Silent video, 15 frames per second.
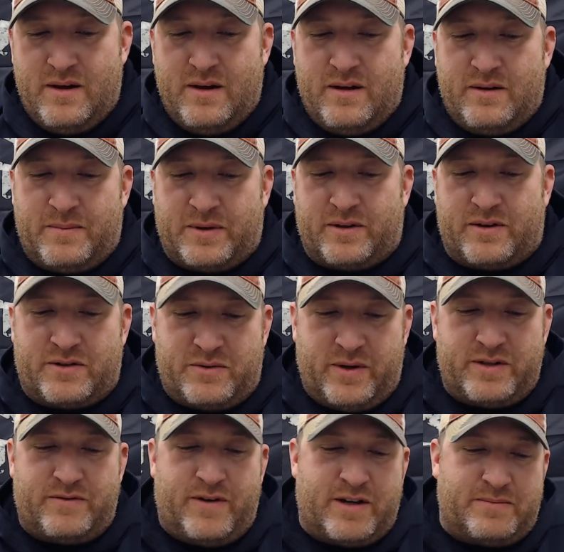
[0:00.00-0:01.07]
But there's
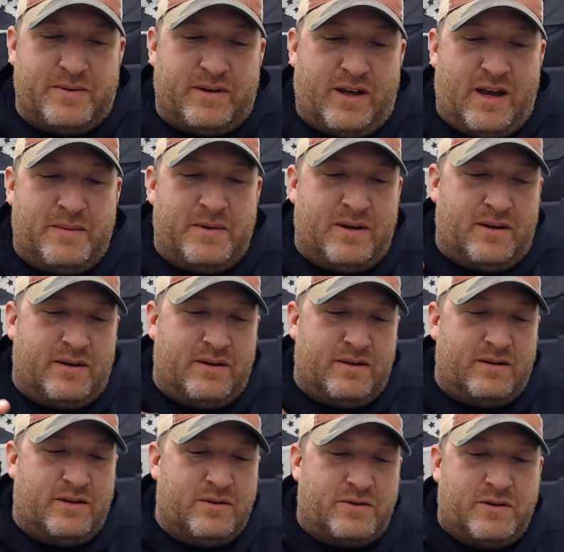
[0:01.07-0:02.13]
Twitch, Facebook Gaming,
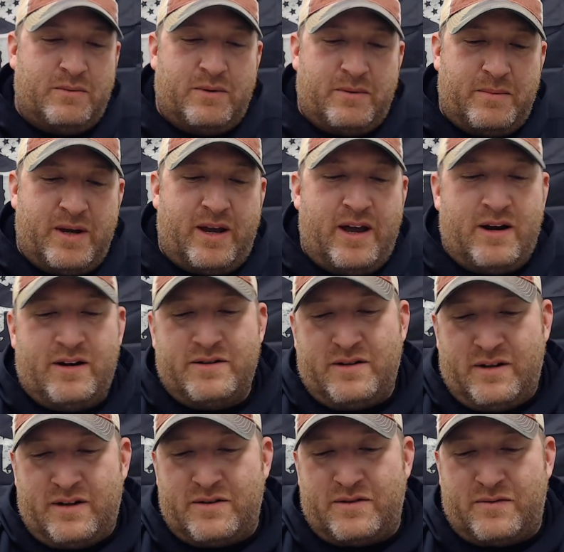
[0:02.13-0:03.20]
YouTube are the big hitters,
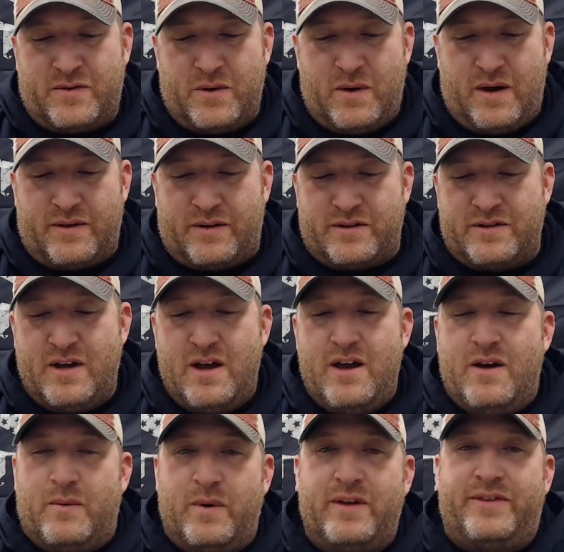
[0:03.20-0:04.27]
and there's a few others.
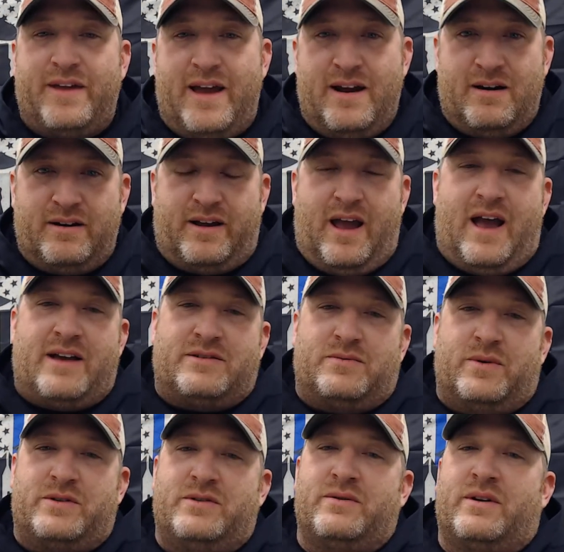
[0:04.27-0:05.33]
With Aircast,
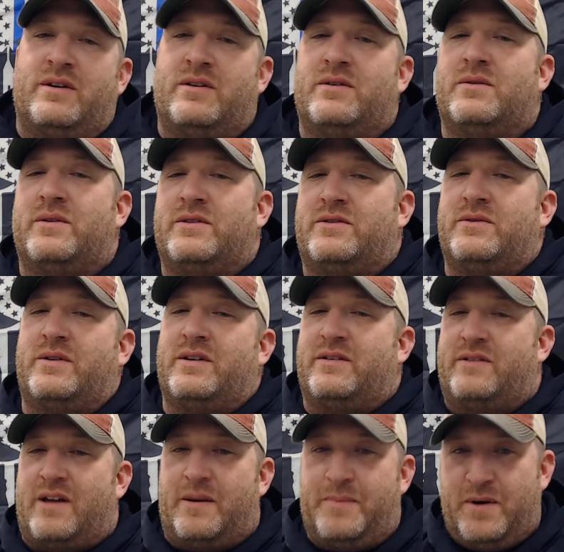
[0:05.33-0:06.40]
what you can do is you can
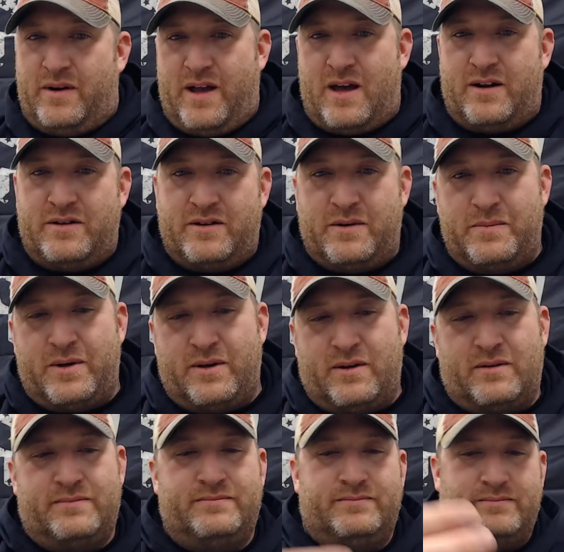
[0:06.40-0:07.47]
set up your account on your
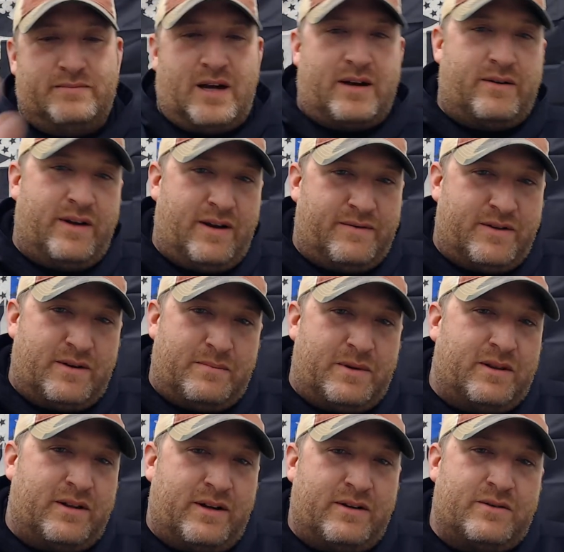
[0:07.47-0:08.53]
computer. I don't have the
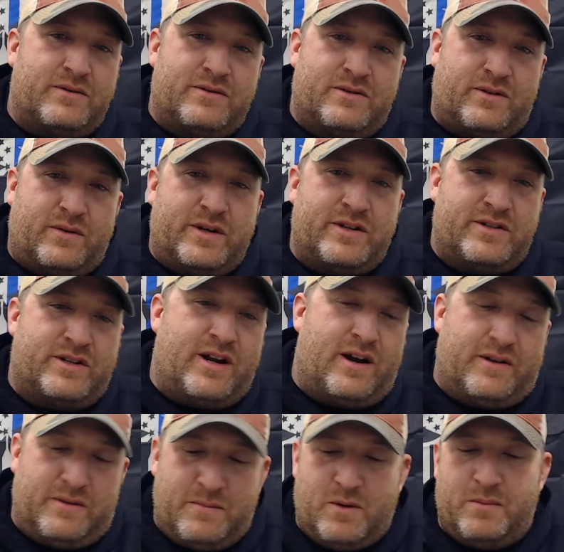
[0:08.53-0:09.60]
ability to screen share at
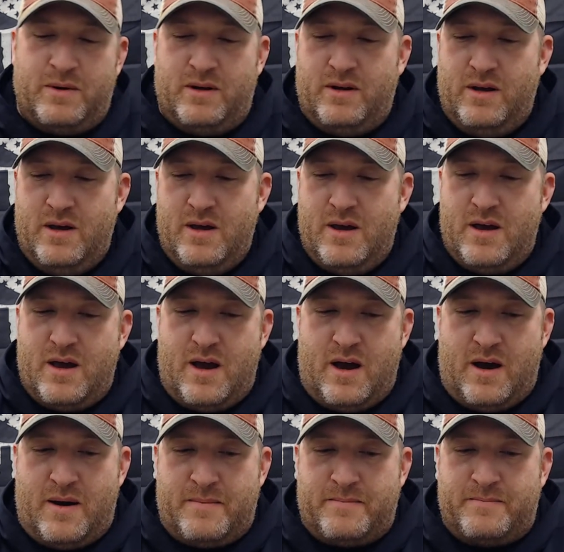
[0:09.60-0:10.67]
the moment.
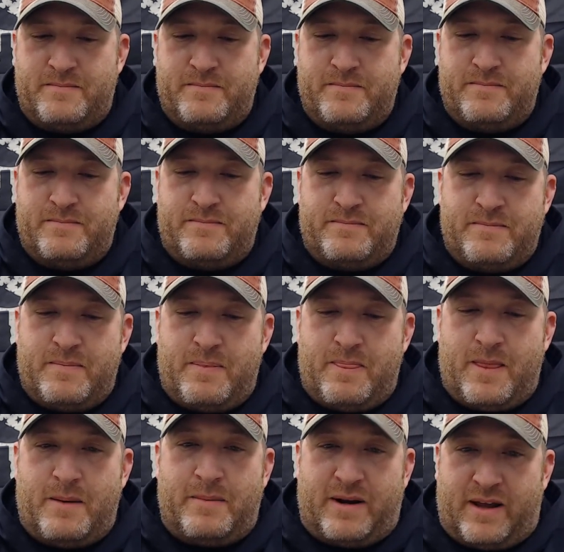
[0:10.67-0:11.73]

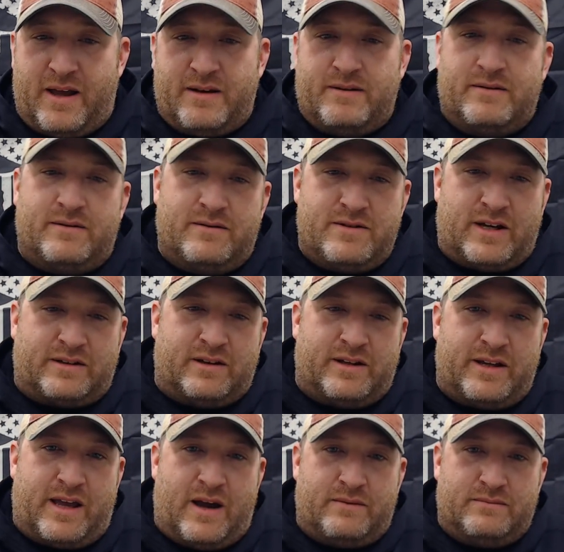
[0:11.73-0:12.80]
But again, check the
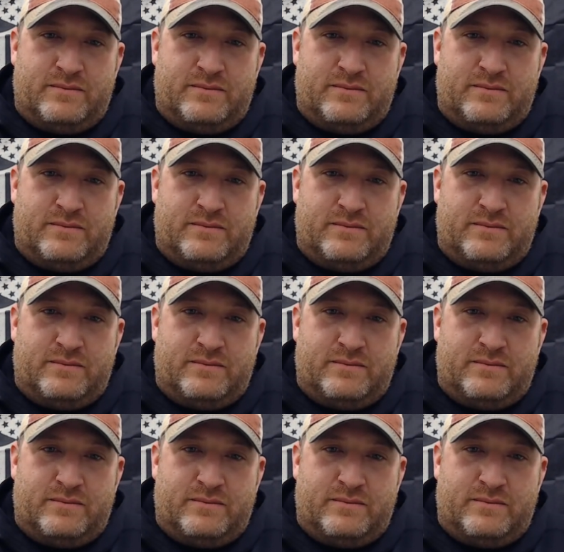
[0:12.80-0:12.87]
link out.